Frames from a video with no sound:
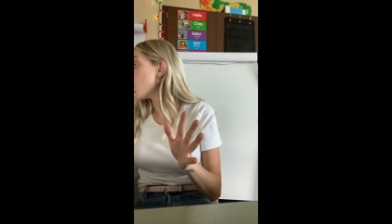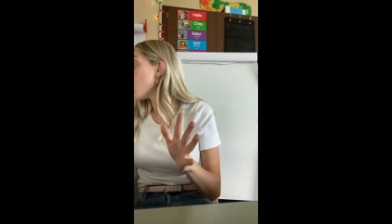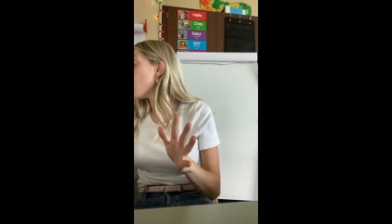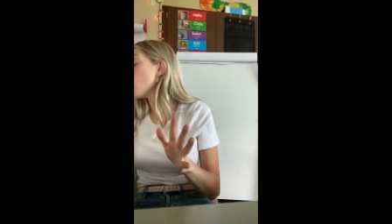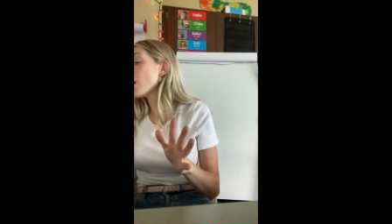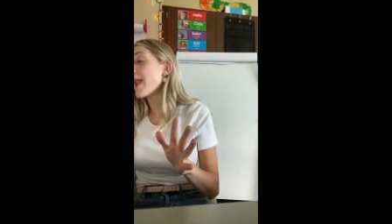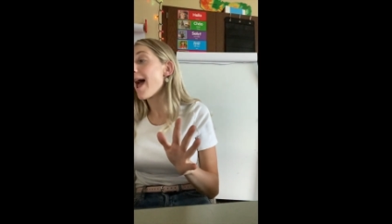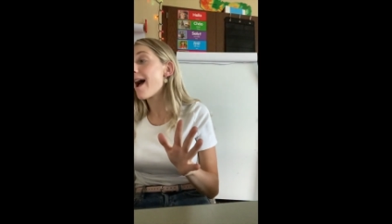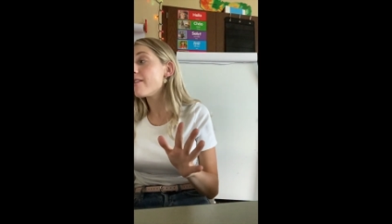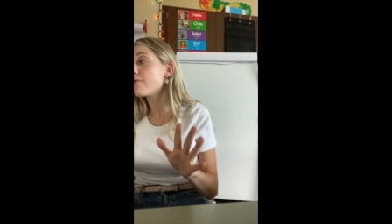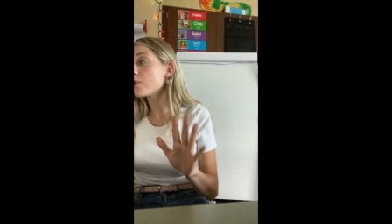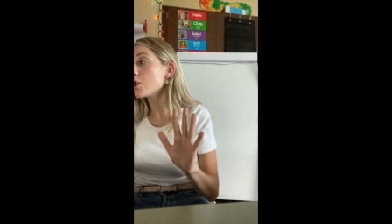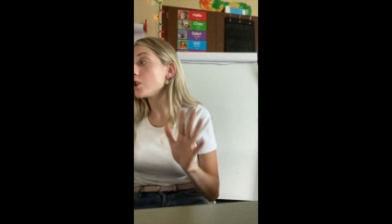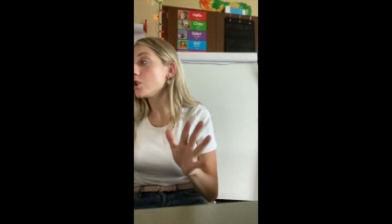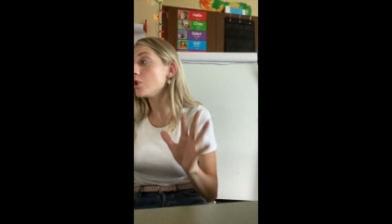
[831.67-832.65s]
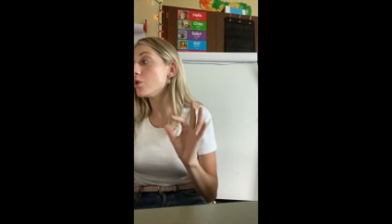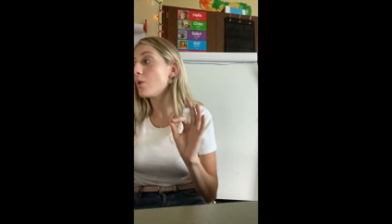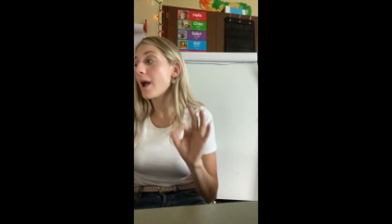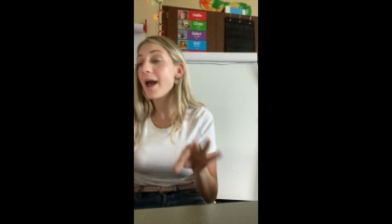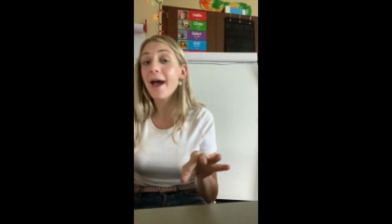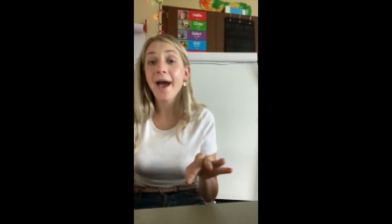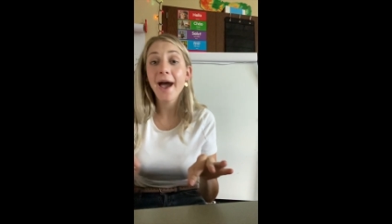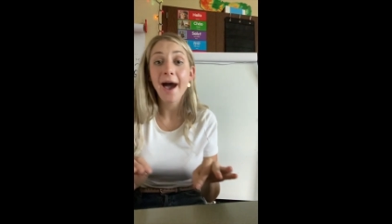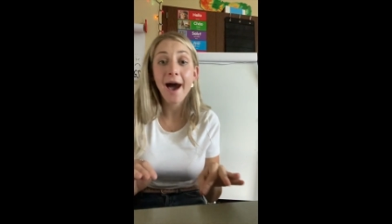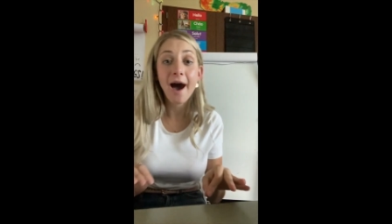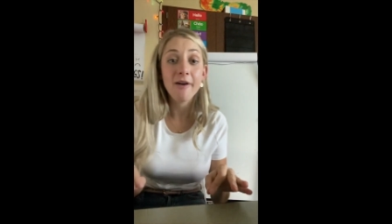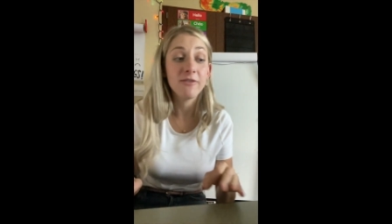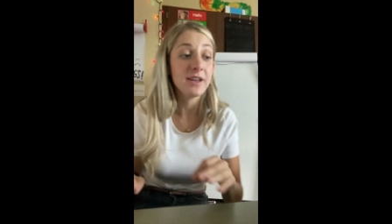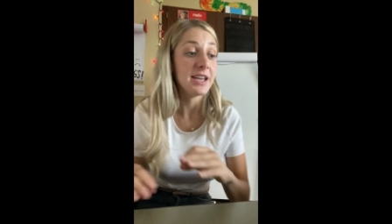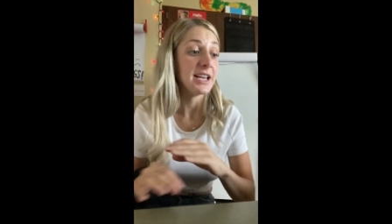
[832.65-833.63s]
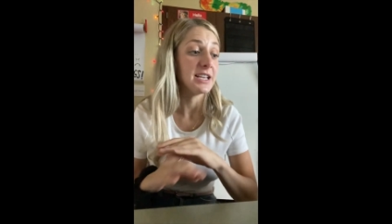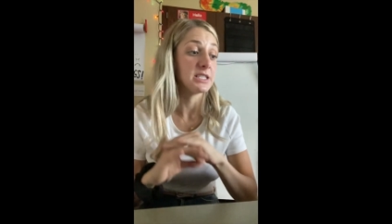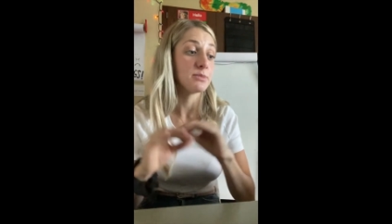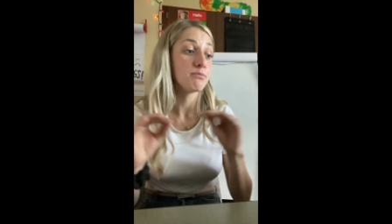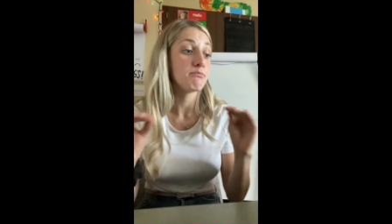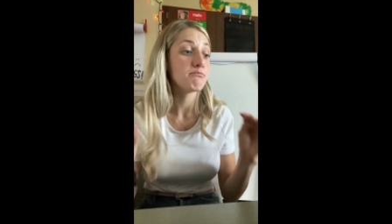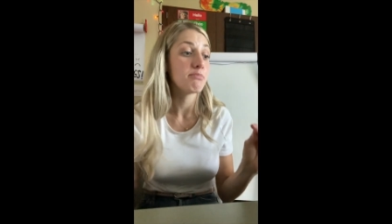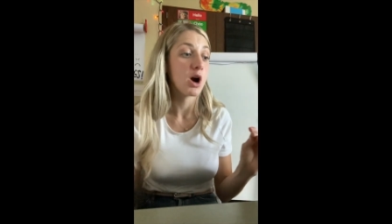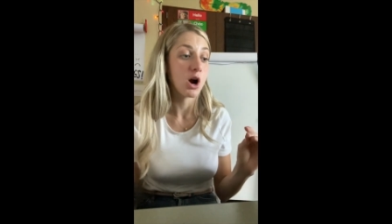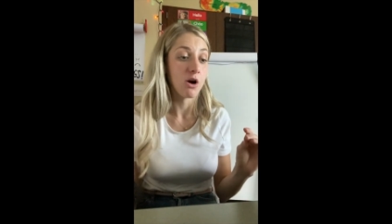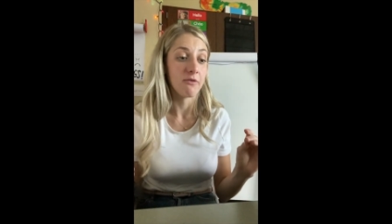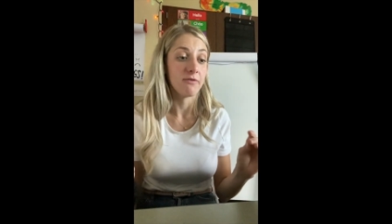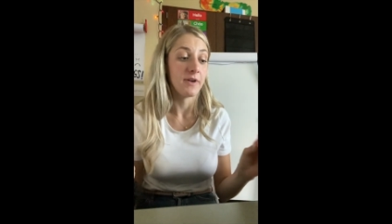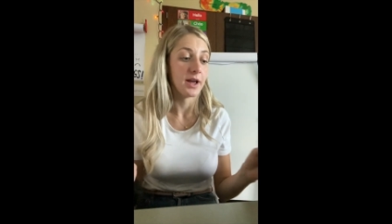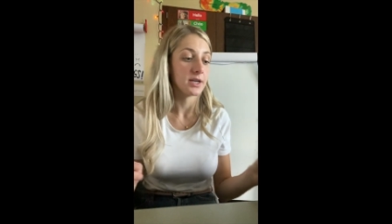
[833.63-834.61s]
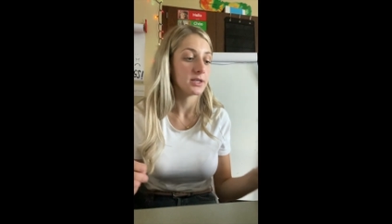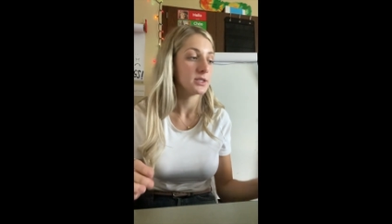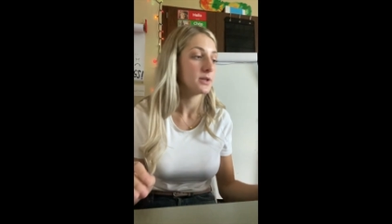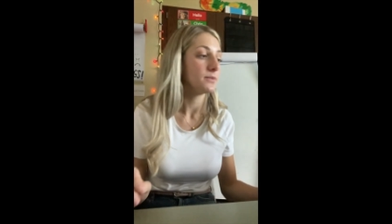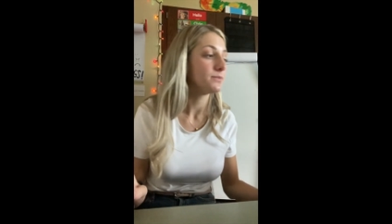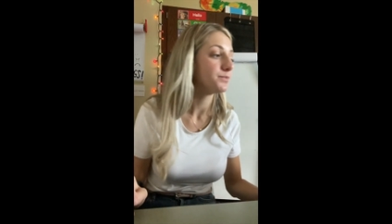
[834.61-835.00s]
Whatever you have is perfect.